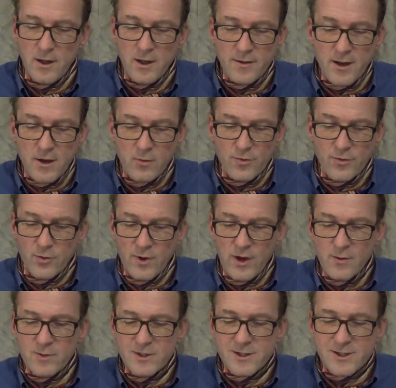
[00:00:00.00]
They all thought he
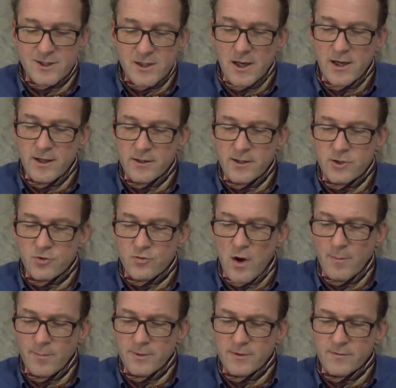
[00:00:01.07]
was silly and
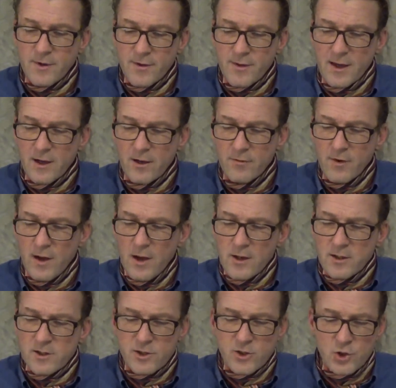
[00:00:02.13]
disruptive to think of
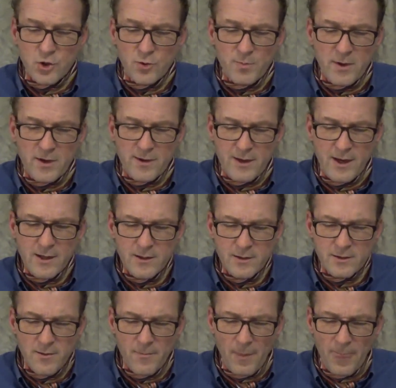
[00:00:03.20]
stupid things,